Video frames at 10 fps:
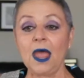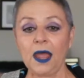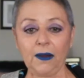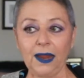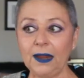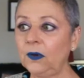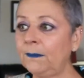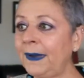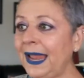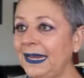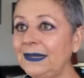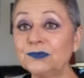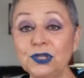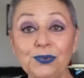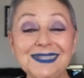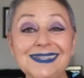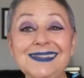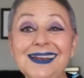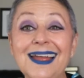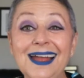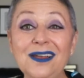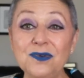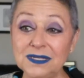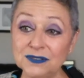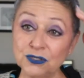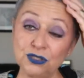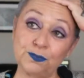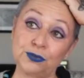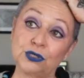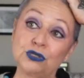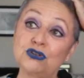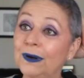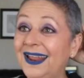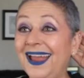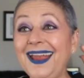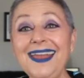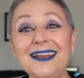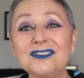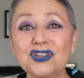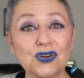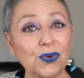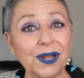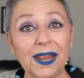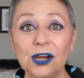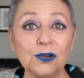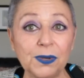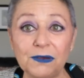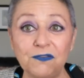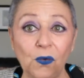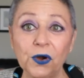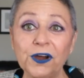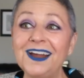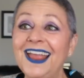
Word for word: All right, well, my the reason that I went super short, I had short hair before,